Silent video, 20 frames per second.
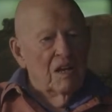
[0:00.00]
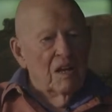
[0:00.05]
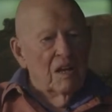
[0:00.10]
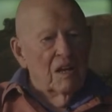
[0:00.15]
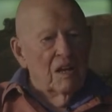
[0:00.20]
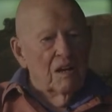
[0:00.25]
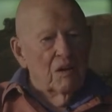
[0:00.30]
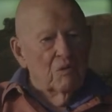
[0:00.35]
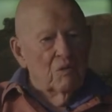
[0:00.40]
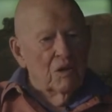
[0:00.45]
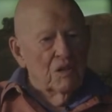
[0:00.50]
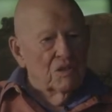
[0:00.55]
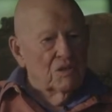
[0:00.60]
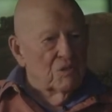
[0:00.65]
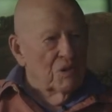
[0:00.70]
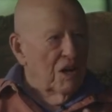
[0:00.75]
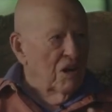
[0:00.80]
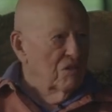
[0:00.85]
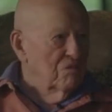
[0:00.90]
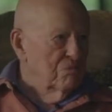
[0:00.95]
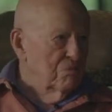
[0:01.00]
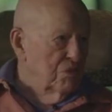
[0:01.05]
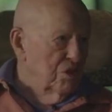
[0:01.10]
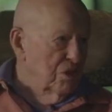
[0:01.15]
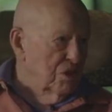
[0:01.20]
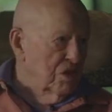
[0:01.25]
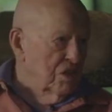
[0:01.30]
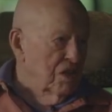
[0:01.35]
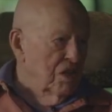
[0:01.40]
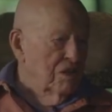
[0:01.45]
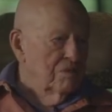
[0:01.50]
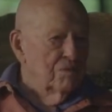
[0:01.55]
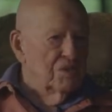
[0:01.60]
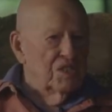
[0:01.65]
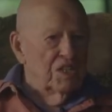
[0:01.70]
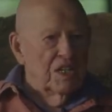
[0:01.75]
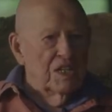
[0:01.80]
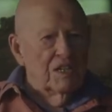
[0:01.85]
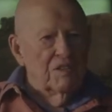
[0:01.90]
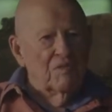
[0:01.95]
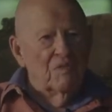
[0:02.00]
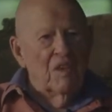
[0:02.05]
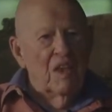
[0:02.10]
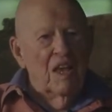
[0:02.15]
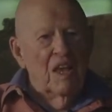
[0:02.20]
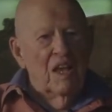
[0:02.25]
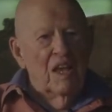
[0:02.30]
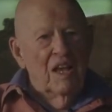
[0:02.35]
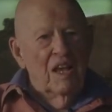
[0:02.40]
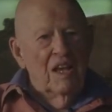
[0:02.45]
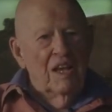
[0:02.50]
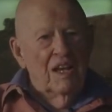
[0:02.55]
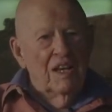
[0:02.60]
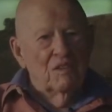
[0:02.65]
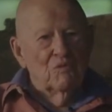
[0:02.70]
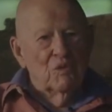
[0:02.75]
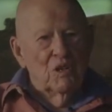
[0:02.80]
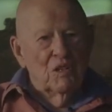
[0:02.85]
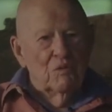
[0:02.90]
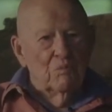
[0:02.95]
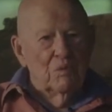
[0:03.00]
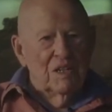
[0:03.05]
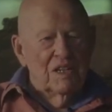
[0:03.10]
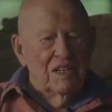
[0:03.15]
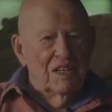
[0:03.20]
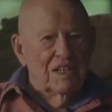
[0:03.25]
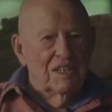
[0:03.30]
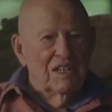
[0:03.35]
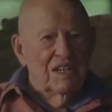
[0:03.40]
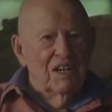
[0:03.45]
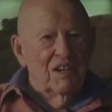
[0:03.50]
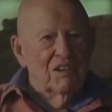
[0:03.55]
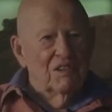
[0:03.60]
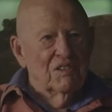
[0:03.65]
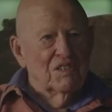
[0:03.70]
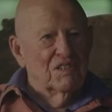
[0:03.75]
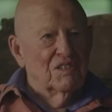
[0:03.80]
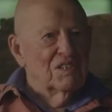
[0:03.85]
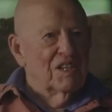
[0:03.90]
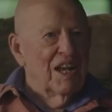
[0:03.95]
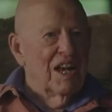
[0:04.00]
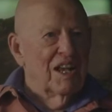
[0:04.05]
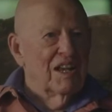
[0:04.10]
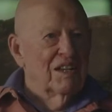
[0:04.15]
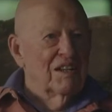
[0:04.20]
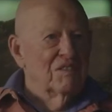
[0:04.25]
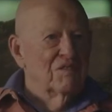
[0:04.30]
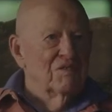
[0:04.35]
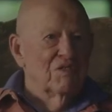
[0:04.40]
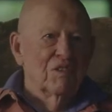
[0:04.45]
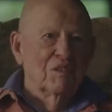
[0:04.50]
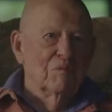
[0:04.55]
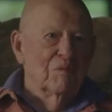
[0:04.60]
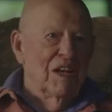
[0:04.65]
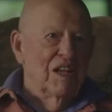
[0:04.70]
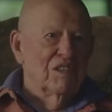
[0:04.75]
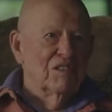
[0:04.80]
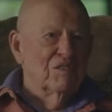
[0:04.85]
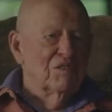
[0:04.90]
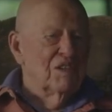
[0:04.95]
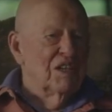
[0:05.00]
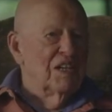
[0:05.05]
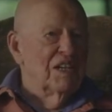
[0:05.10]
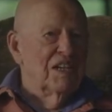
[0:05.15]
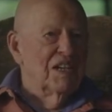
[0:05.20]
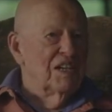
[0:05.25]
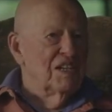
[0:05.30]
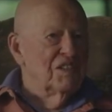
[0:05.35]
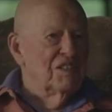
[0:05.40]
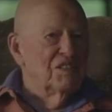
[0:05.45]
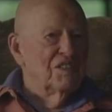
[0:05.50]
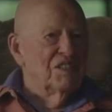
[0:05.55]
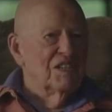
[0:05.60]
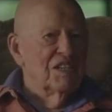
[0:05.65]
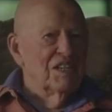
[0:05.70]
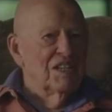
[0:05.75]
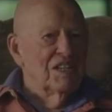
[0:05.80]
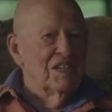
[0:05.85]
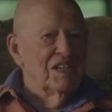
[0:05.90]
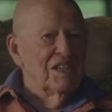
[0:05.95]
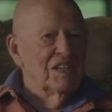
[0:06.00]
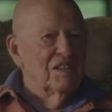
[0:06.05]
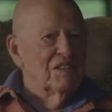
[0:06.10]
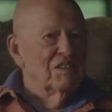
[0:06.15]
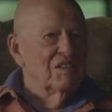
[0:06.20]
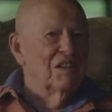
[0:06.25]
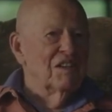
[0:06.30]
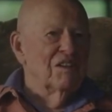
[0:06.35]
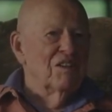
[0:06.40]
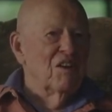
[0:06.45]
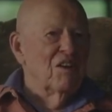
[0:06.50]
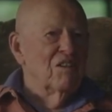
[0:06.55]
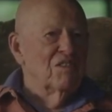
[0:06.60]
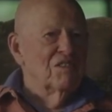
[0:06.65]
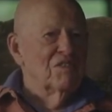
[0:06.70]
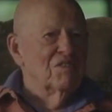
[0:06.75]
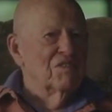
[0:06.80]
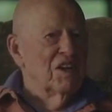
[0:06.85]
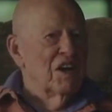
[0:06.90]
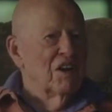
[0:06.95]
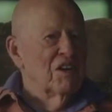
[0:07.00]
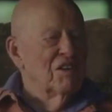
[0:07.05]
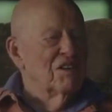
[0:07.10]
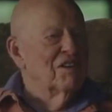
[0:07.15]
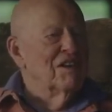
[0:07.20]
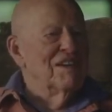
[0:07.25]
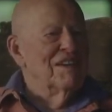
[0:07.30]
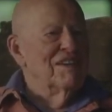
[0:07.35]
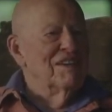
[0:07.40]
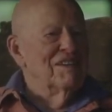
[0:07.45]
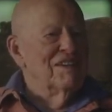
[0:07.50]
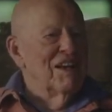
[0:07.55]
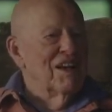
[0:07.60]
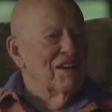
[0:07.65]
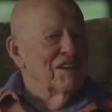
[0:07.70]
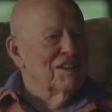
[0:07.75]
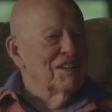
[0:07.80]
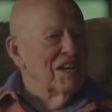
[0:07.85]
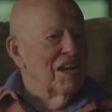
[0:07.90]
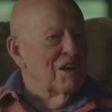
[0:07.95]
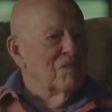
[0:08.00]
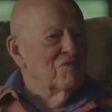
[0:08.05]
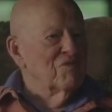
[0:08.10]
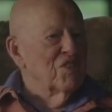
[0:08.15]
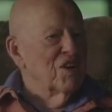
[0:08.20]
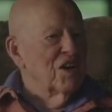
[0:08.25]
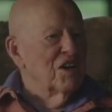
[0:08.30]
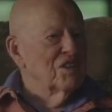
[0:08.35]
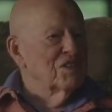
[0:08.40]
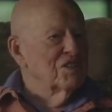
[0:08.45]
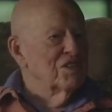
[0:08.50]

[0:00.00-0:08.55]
uh, where Trout Brook comes in. And we'd been in there on this island for about three days, and all of our uh, campfire